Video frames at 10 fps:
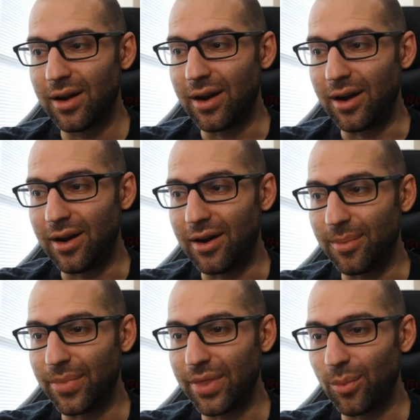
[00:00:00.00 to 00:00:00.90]

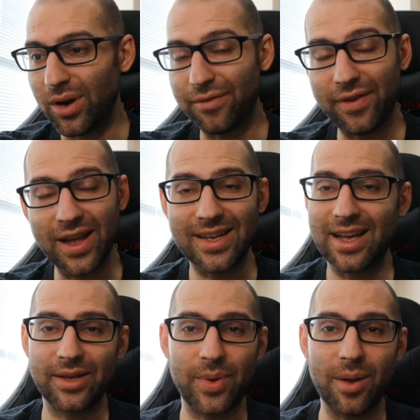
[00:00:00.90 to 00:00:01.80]
What a
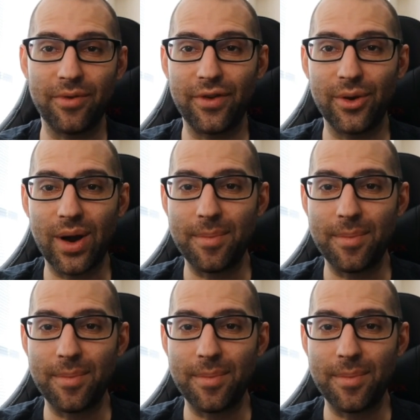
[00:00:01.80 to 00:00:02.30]
fantastic pay-per-view.